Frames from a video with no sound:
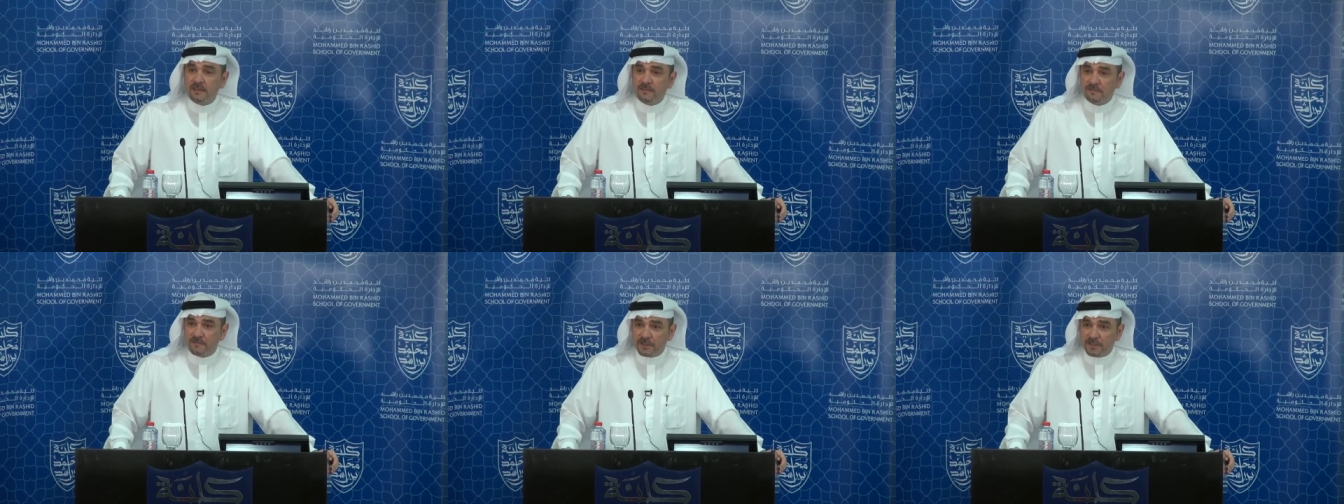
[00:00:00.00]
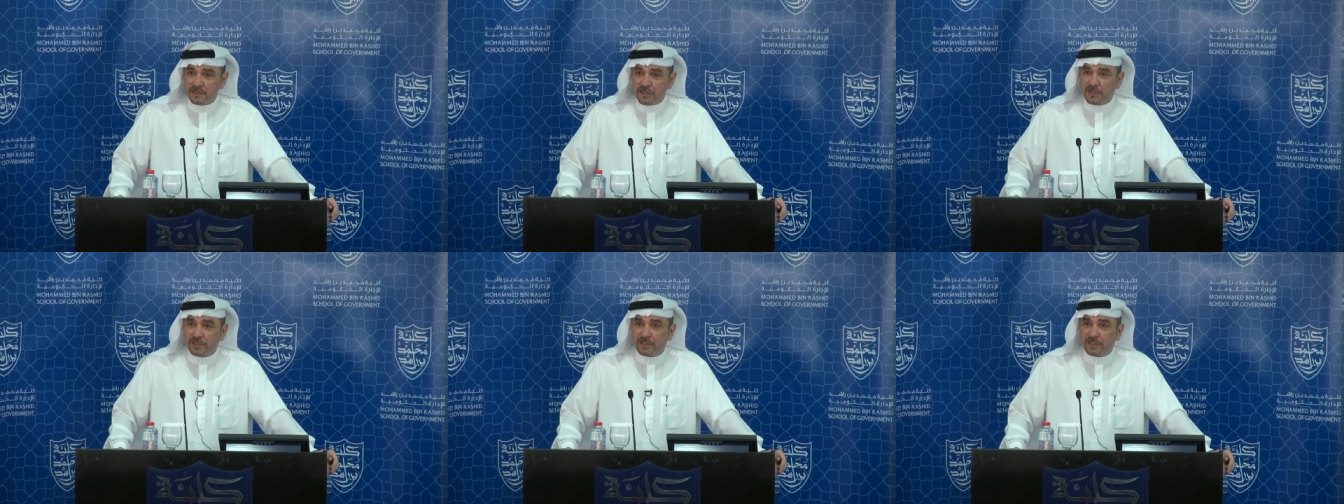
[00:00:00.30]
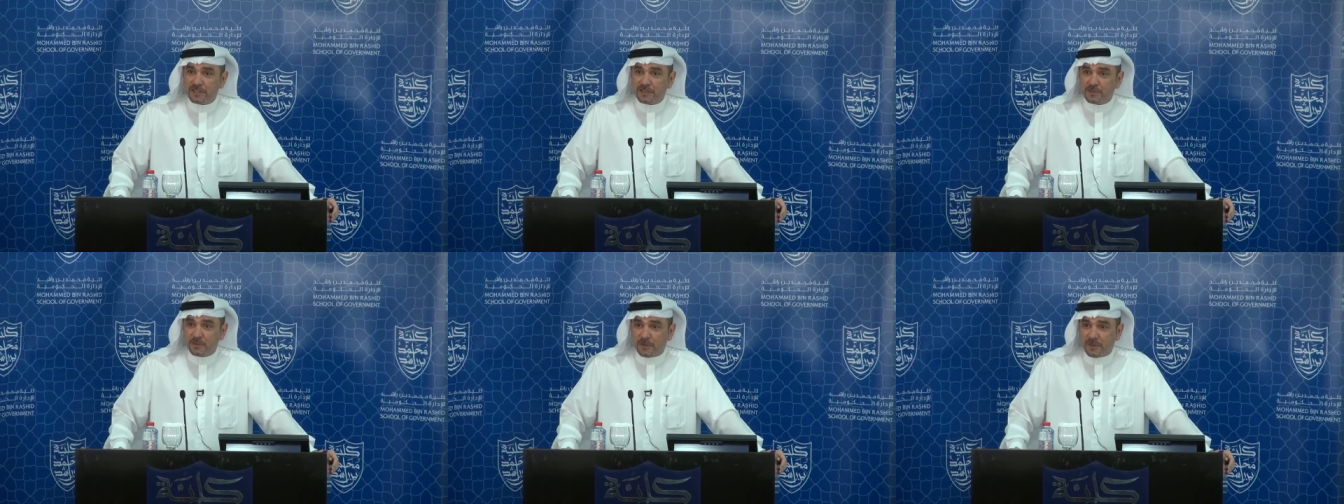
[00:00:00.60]

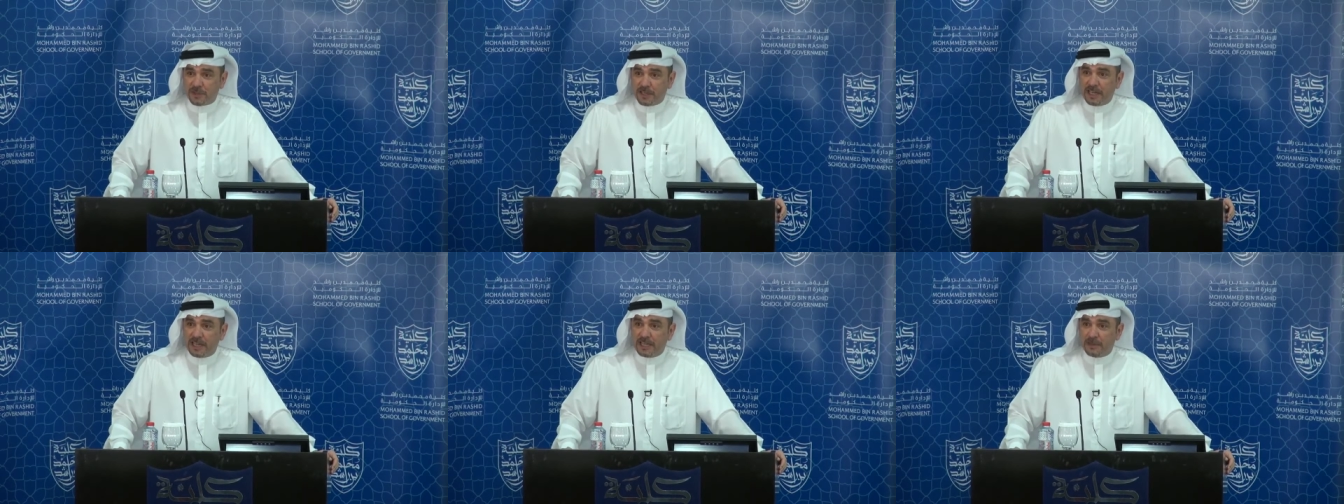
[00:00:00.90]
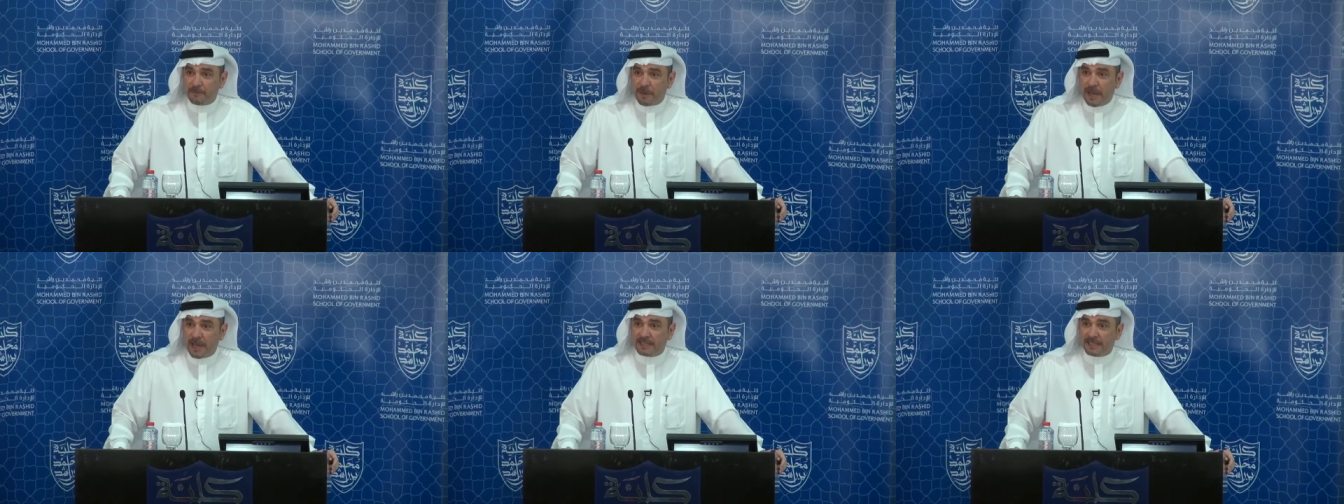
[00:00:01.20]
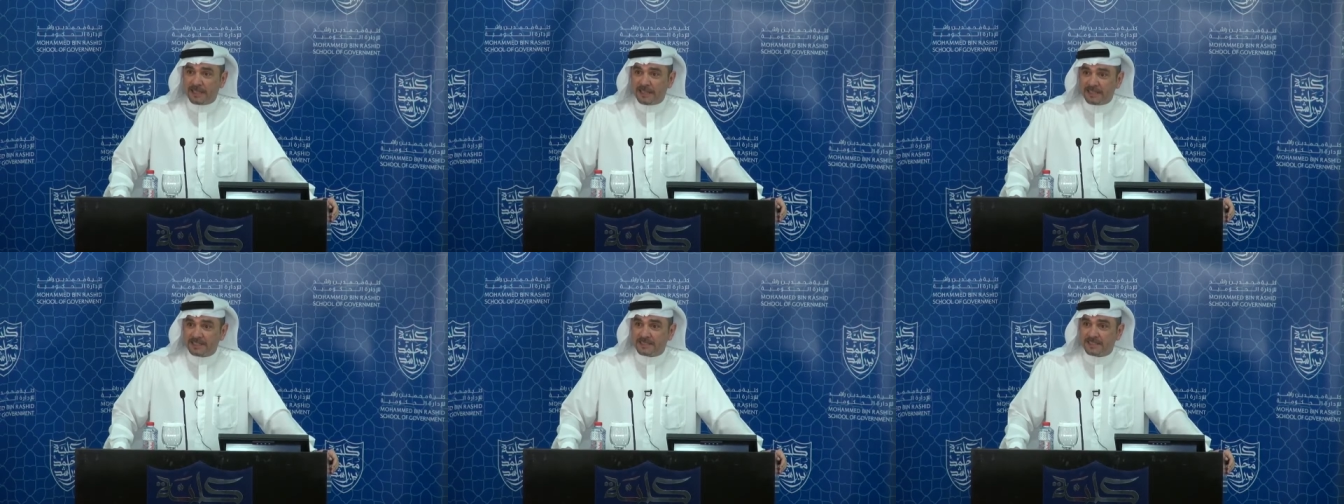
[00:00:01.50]
Visionaries with really
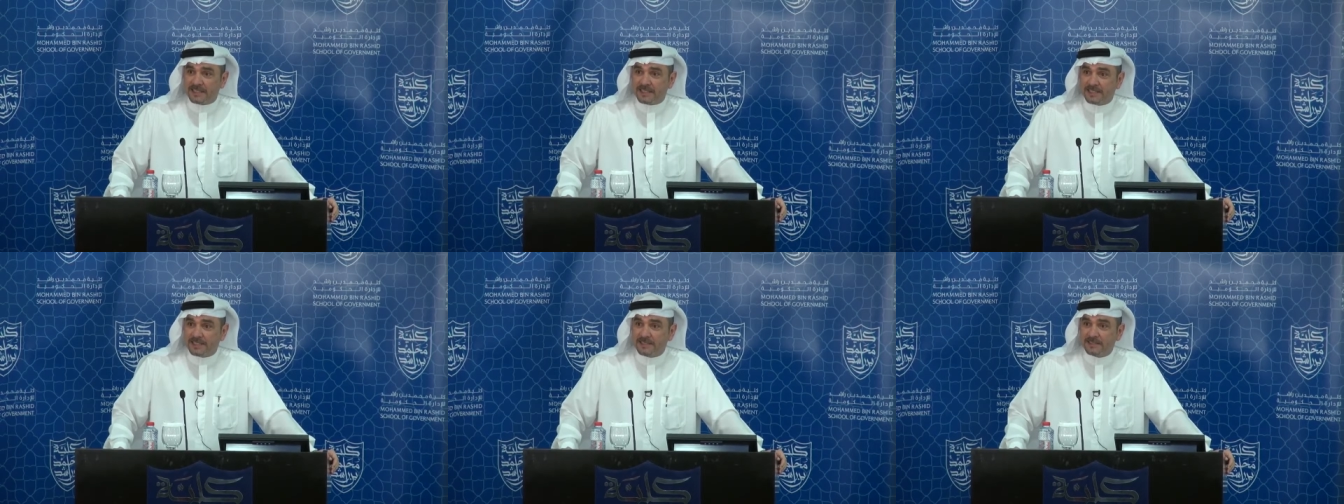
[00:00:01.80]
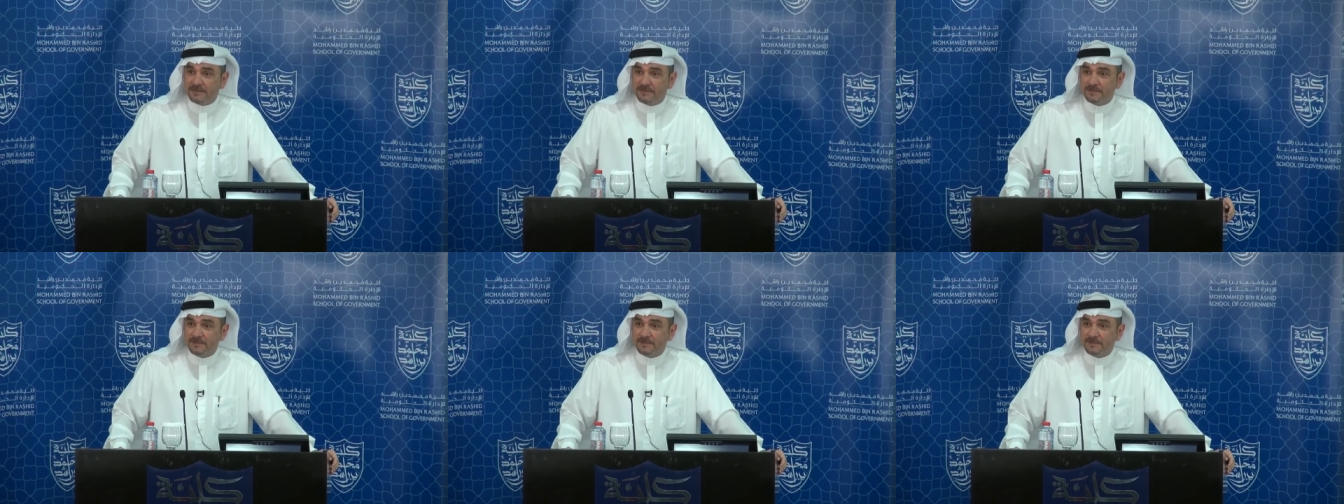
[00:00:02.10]
bad eyesight.